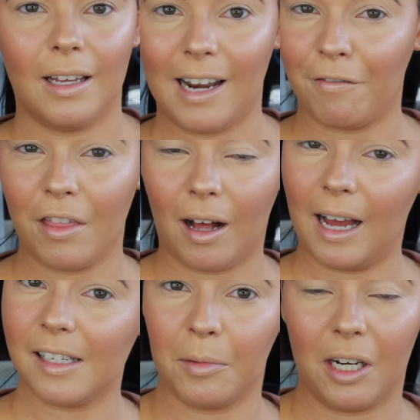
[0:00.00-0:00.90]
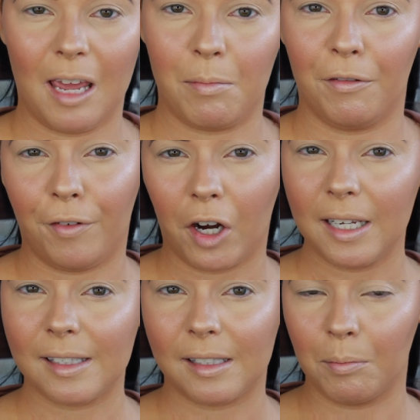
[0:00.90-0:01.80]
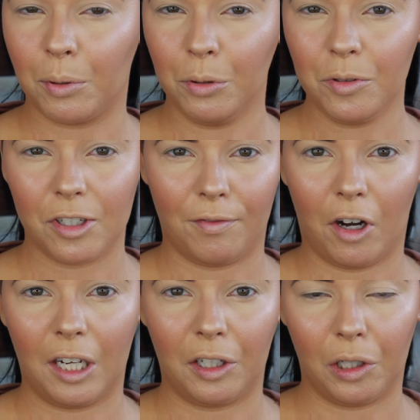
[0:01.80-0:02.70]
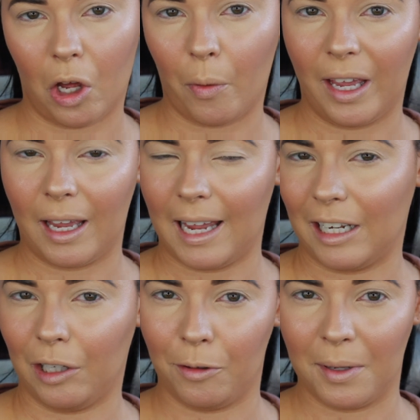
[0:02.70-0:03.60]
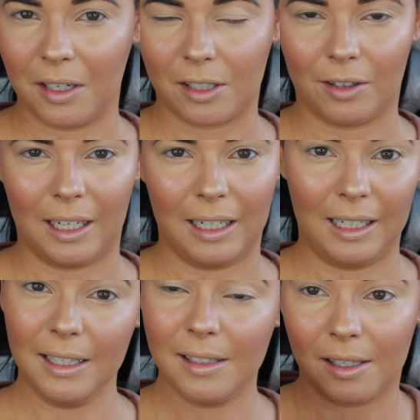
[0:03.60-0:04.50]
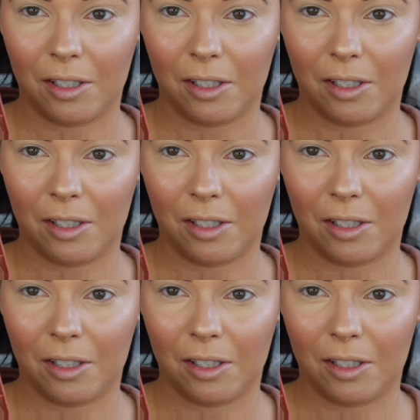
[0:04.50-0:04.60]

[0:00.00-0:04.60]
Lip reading: Now for the eyes, I'm going to keep it very simple, just very glowing and luminous on the lids.